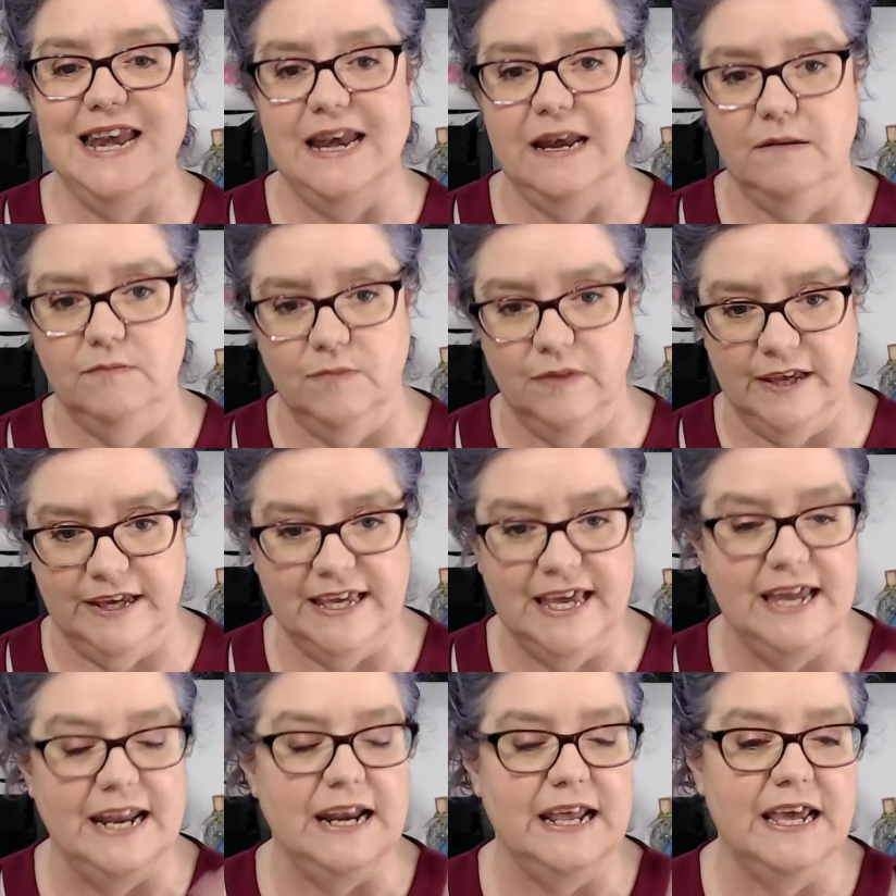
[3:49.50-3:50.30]

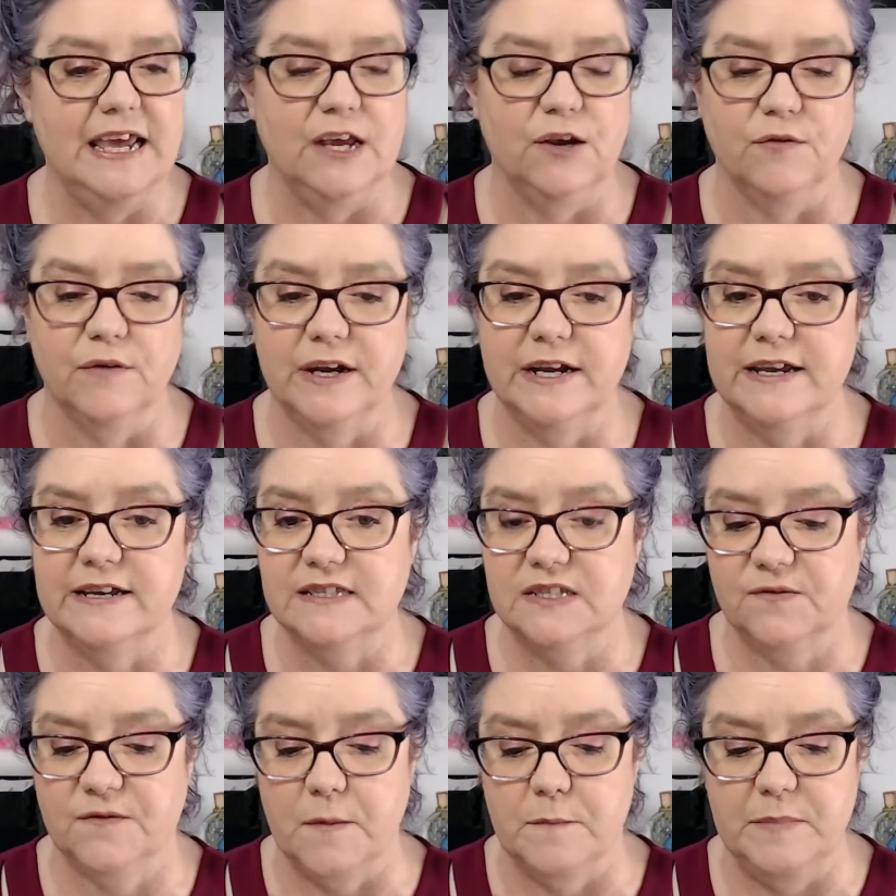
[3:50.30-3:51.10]
again,
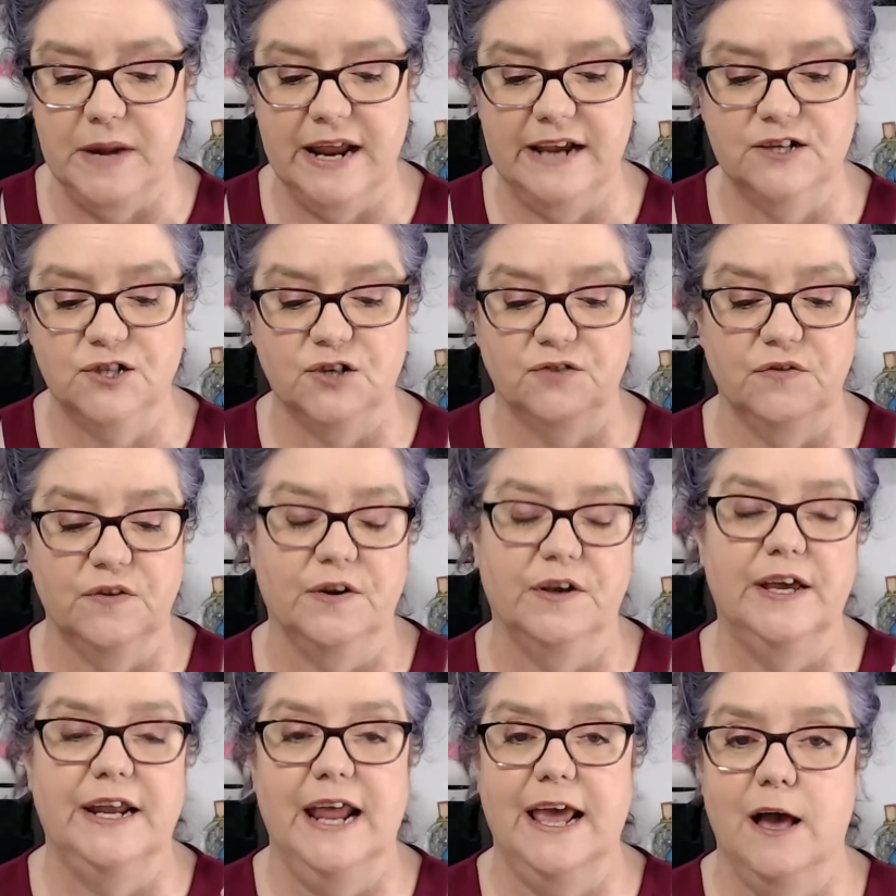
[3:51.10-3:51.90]
ingredients from nature that are
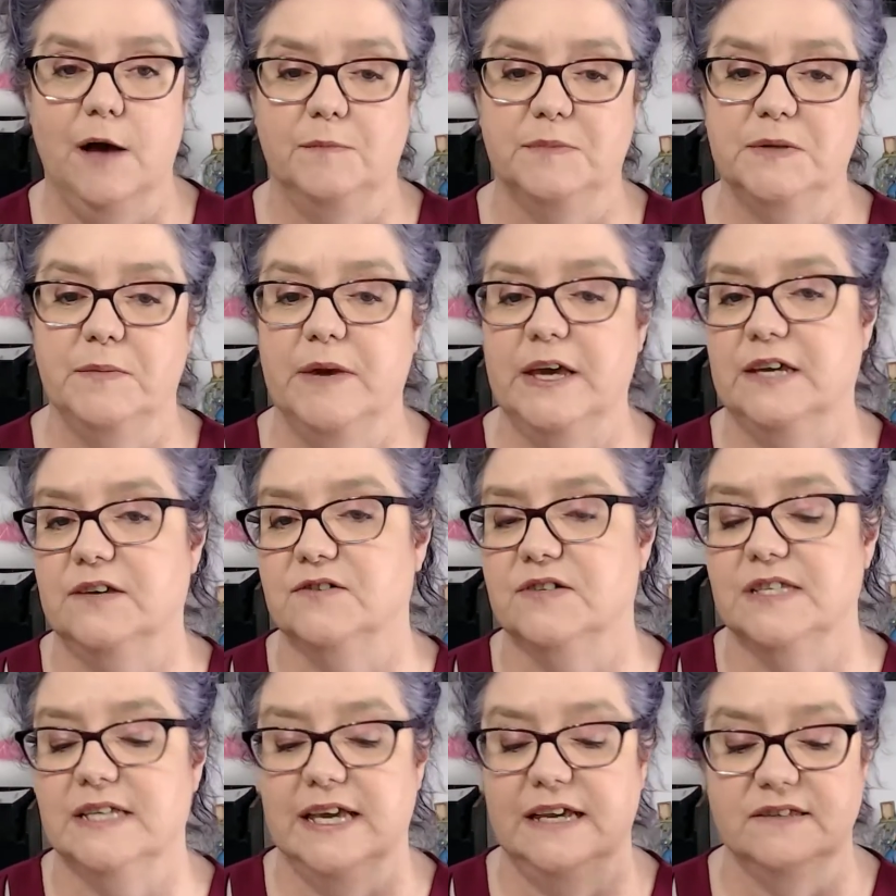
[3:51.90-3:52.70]
going to help to make your
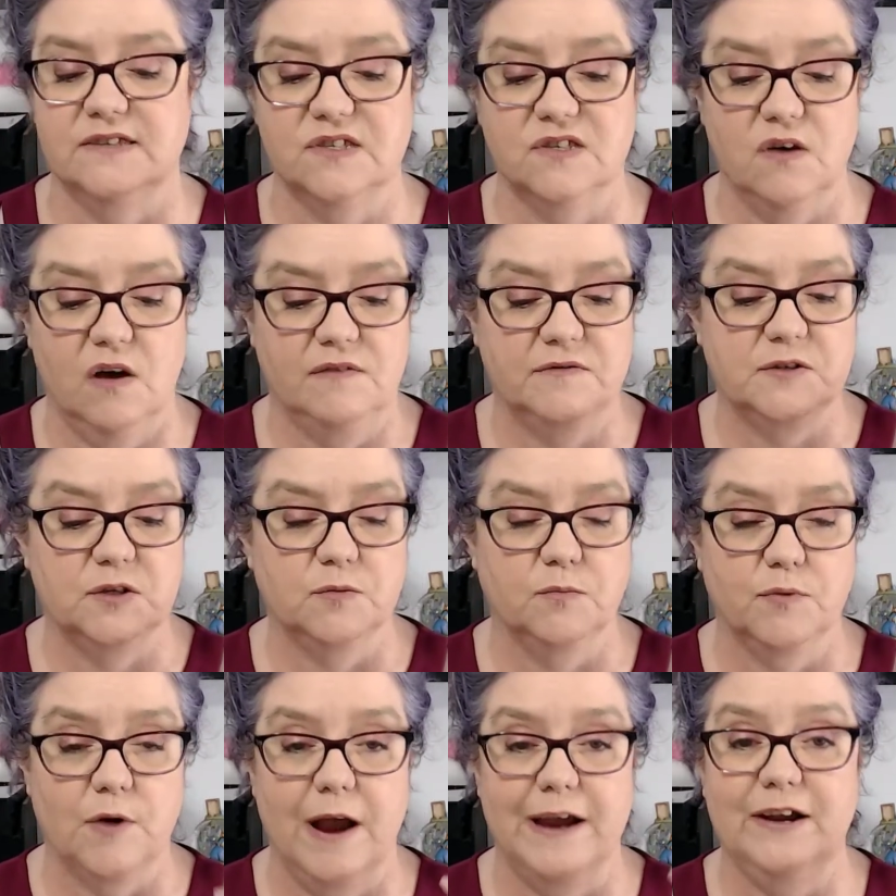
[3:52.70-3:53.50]
skin softer,
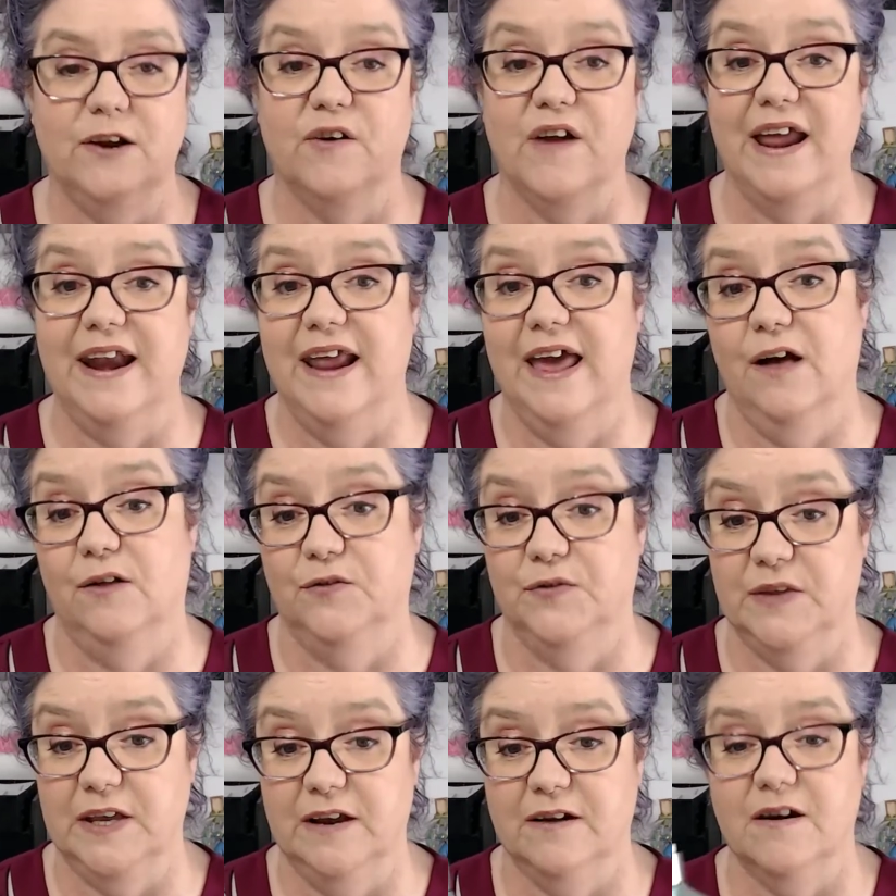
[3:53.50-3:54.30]
brighter, and
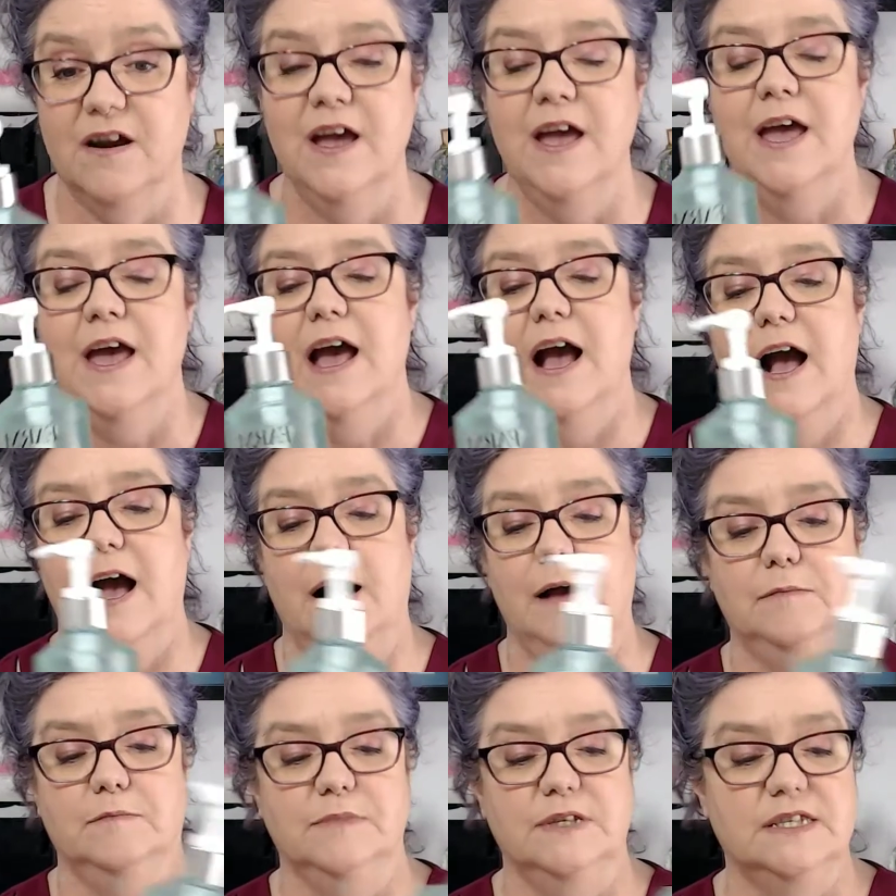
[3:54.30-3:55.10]
healthier.
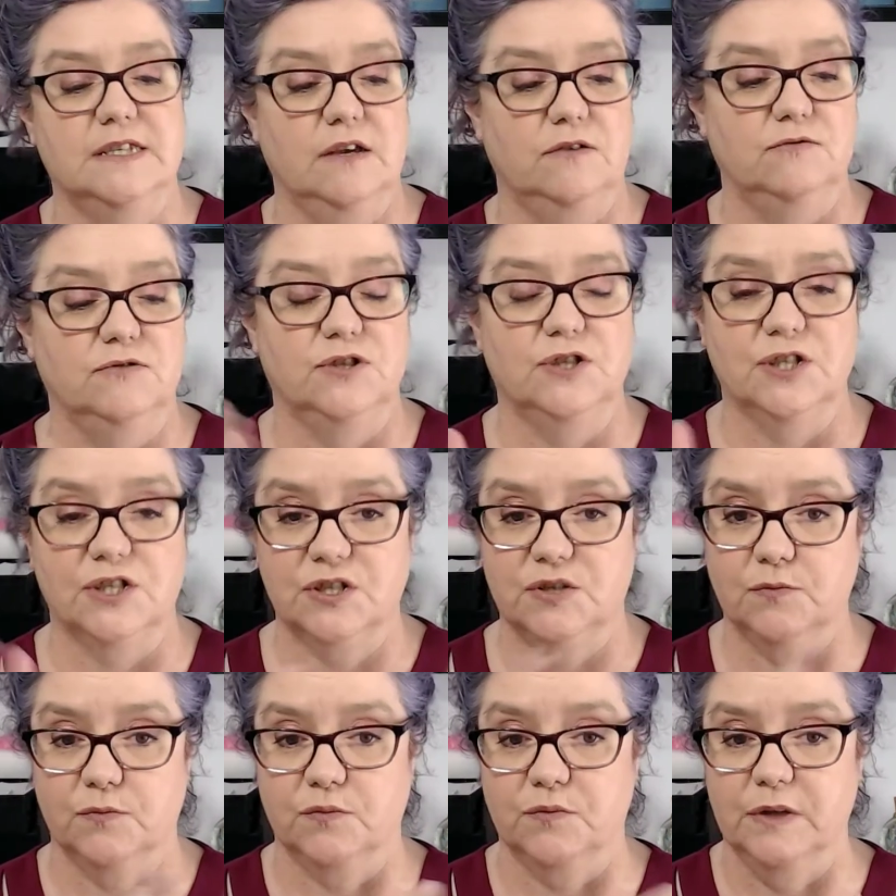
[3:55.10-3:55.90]
Um, so just
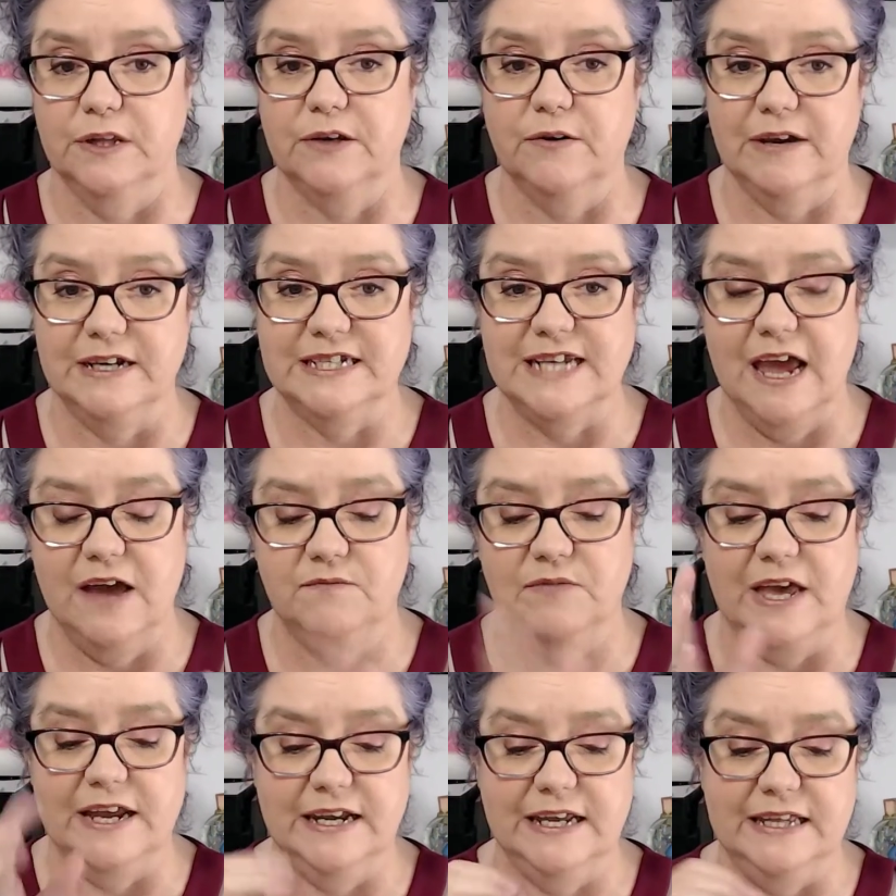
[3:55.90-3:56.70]
really great to have
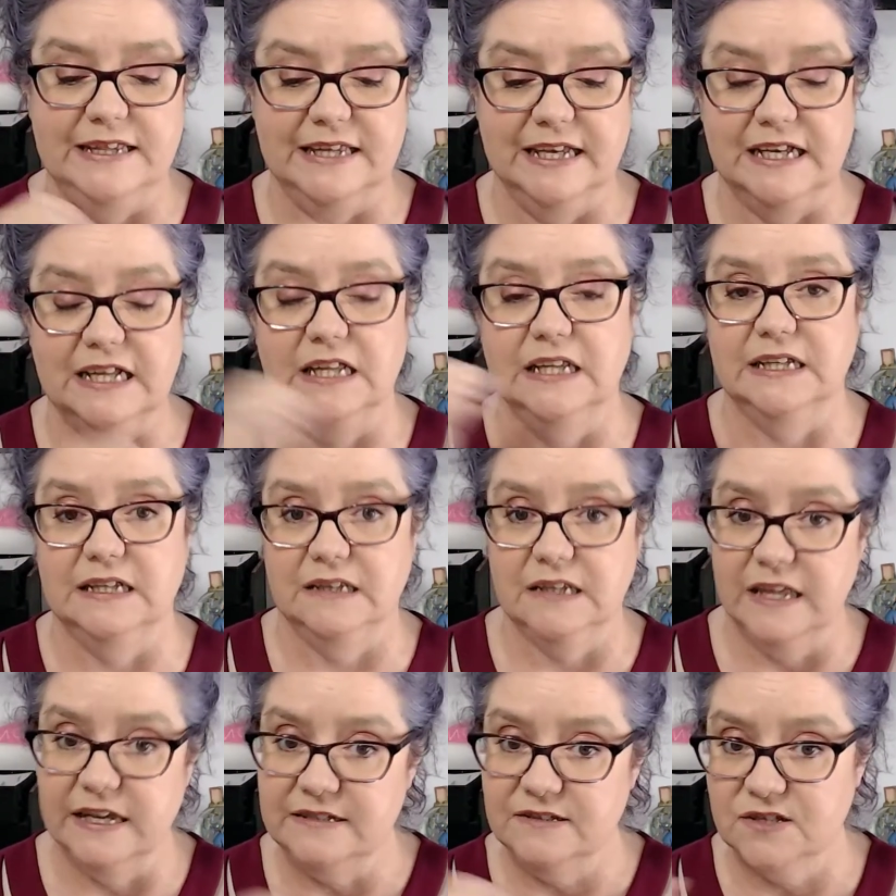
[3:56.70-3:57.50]
that in the
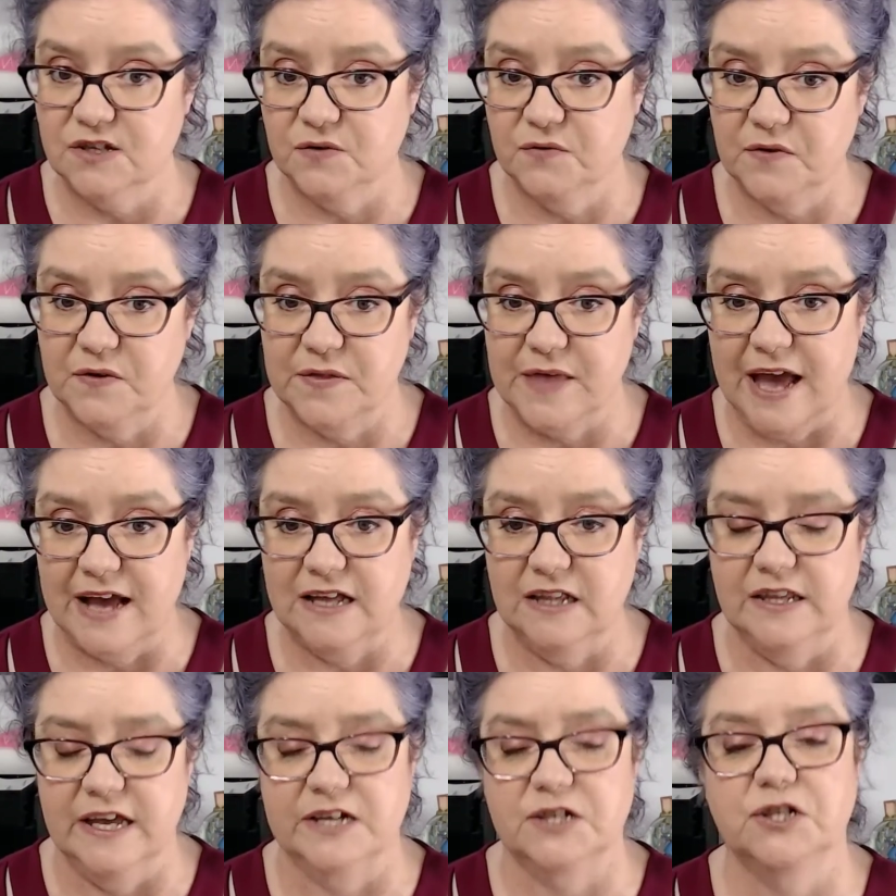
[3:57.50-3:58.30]
cleanser for that
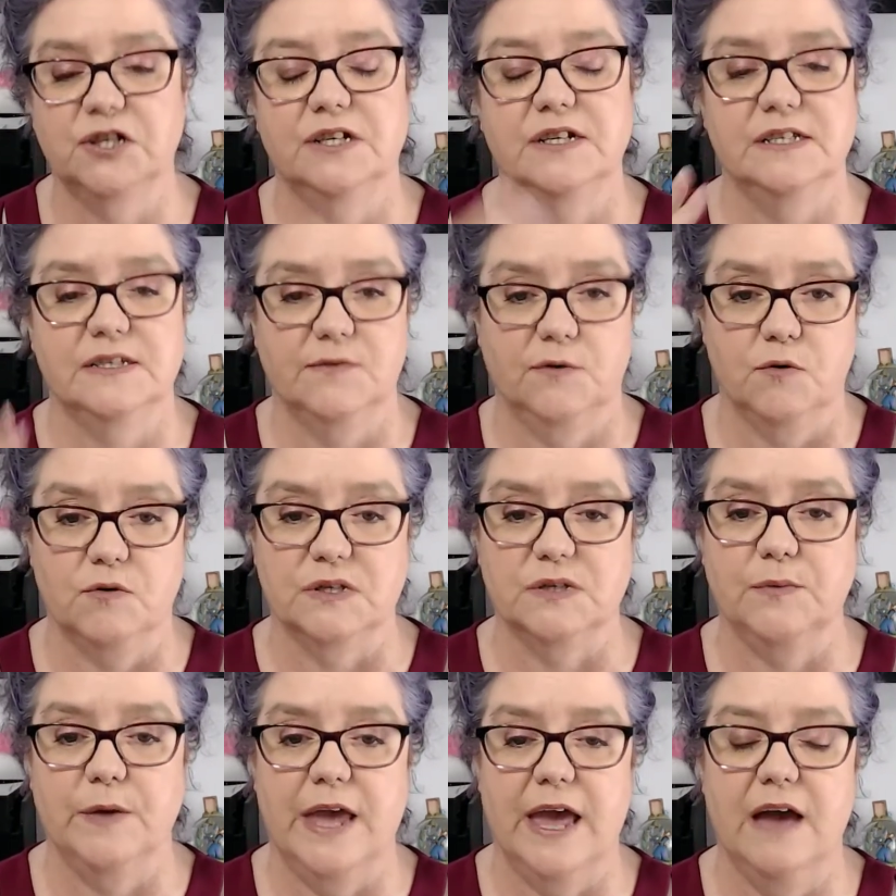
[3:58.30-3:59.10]
collection because, of
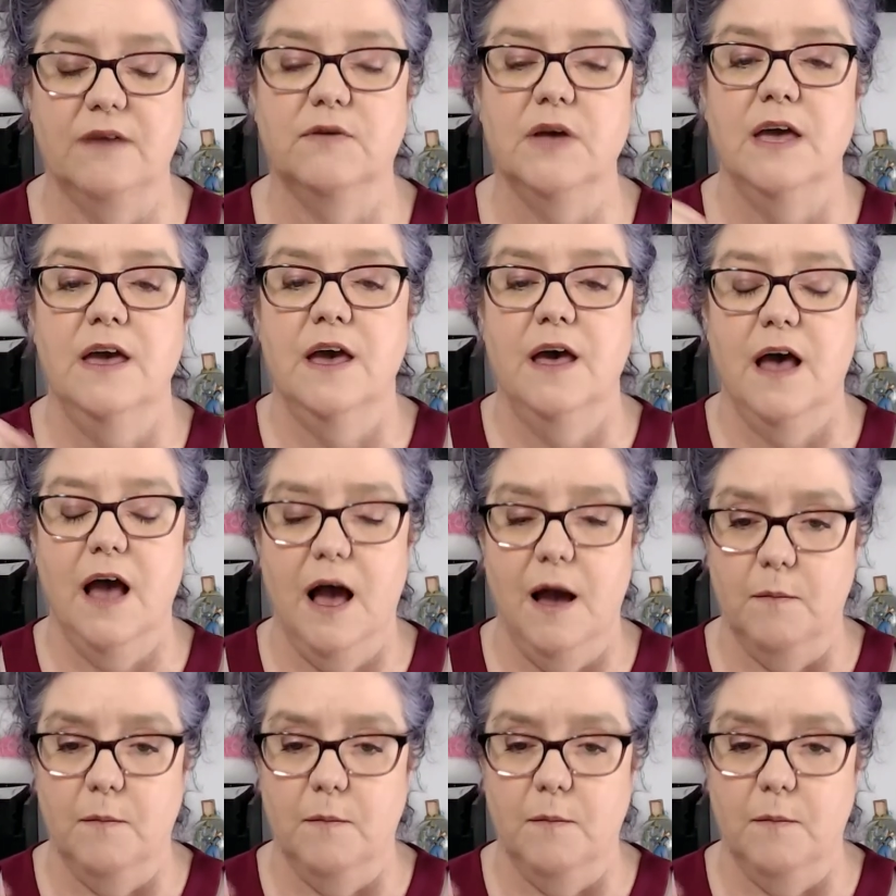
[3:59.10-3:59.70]
course, we have um,